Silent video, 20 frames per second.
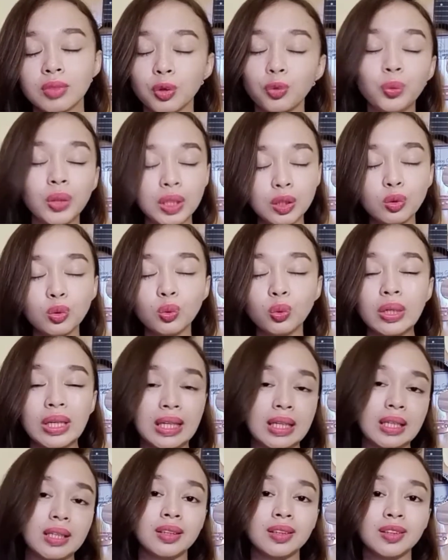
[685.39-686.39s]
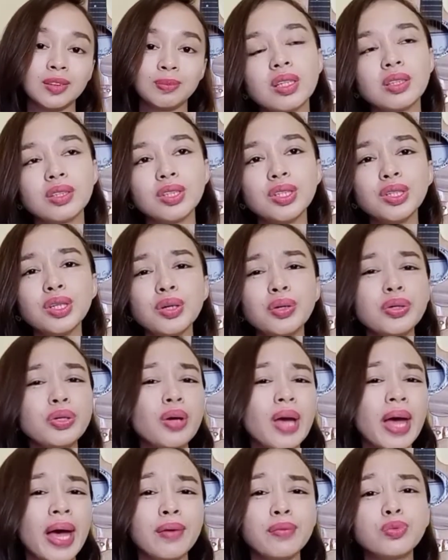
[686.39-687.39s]
We do heal. You
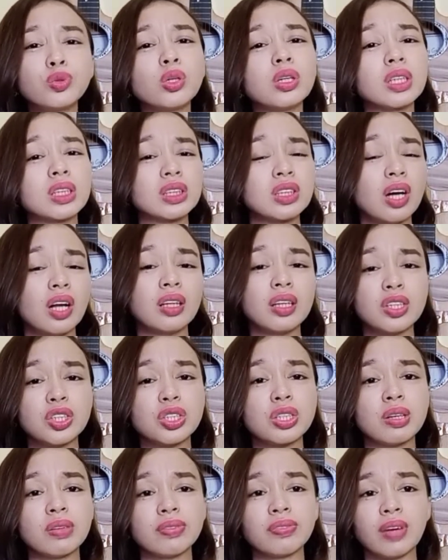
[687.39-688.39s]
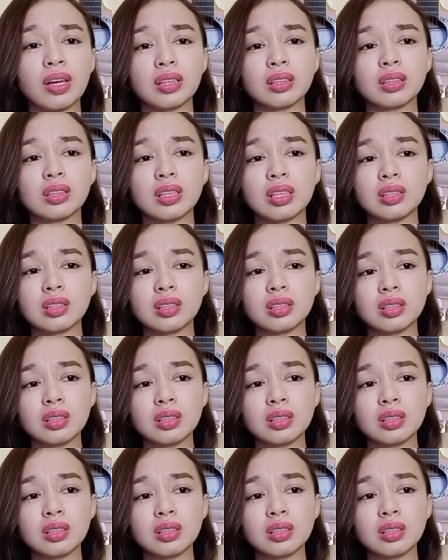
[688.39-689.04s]
have to acknowledge the fact that